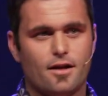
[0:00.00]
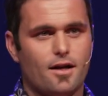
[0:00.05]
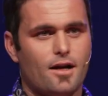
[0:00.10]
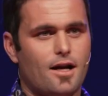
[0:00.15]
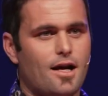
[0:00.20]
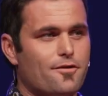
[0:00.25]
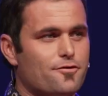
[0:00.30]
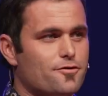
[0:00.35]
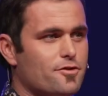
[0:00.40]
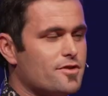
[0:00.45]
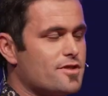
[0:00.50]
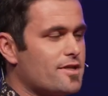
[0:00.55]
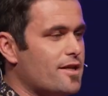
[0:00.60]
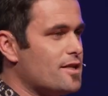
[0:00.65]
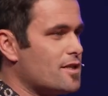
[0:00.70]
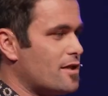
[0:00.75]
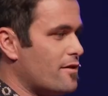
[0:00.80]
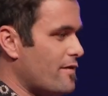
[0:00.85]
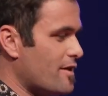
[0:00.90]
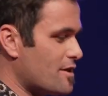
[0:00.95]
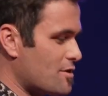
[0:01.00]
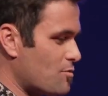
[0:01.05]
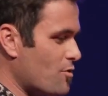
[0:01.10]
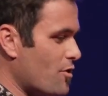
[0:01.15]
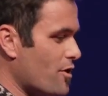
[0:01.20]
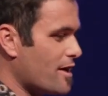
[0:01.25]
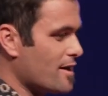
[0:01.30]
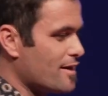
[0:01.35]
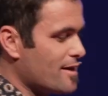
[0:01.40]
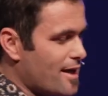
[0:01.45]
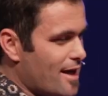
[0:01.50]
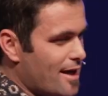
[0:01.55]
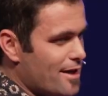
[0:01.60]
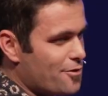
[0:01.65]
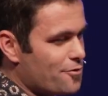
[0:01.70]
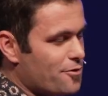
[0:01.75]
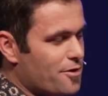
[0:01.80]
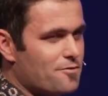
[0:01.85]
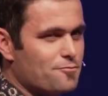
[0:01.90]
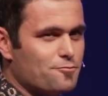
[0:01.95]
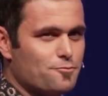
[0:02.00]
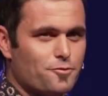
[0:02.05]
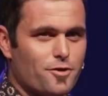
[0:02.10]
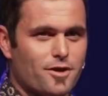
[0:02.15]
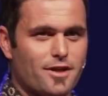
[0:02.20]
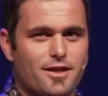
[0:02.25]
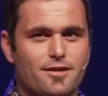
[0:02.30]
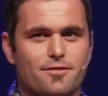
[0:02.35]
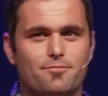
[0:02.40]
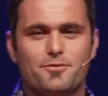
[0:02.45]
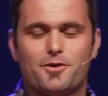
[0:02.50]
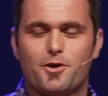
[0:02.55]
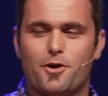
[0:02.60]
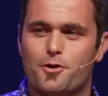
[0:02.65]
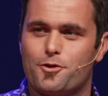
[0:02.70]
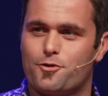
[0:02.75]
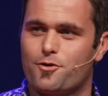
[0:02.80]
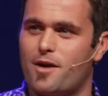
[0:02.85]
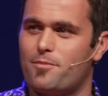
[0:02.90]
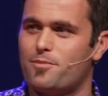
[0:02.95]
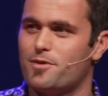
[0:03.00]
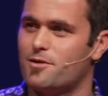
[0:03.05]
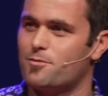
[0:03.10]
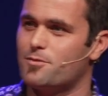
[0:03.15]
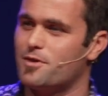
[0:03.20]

After a season of us working together and really, grappling